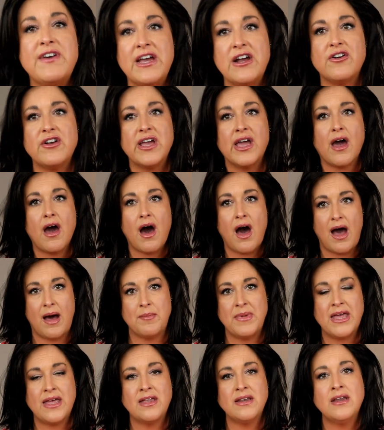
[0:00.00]
very
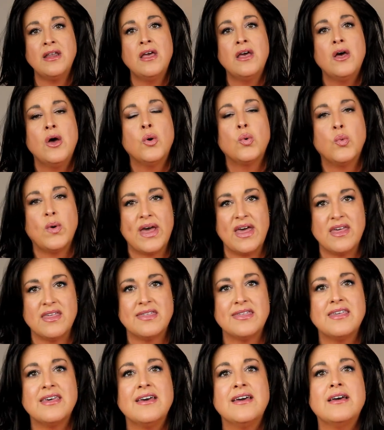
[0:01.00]
common
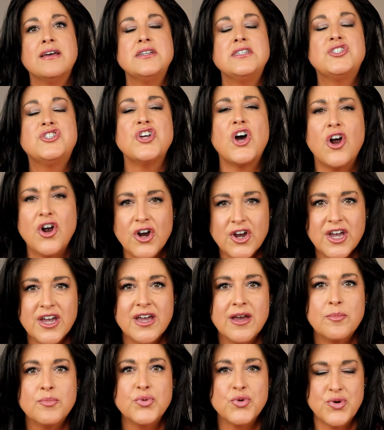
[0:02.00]
with
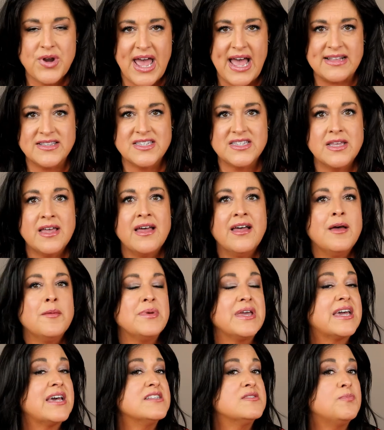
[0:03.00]
dark brunettes
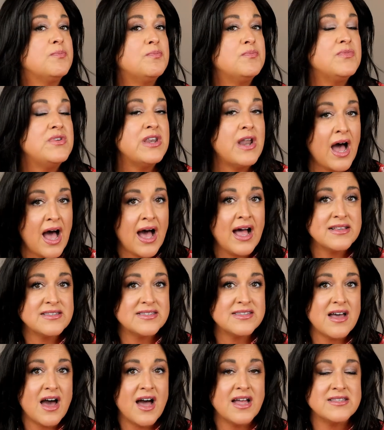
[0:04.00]
because
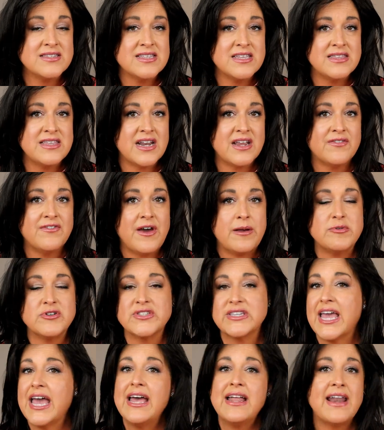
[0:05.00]
knots on synthetic
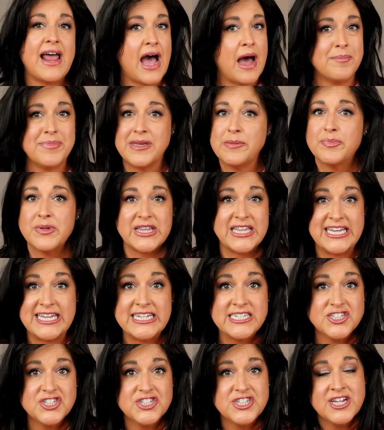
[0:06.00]
fibers cannot be
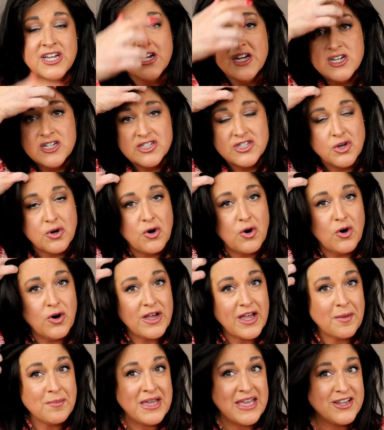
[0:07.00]
bleached.
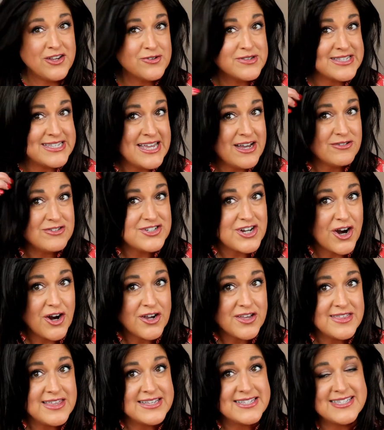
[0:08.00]
So, I mean, you see how
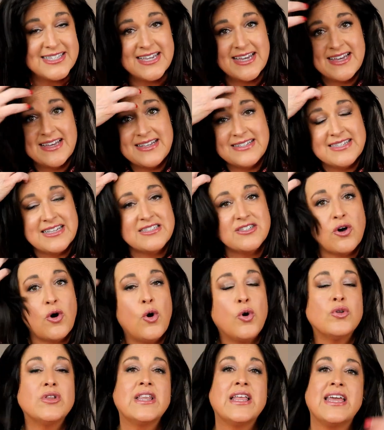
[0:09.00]
dark this is. It's
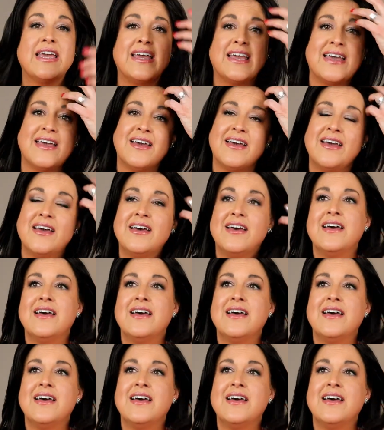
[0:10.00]
only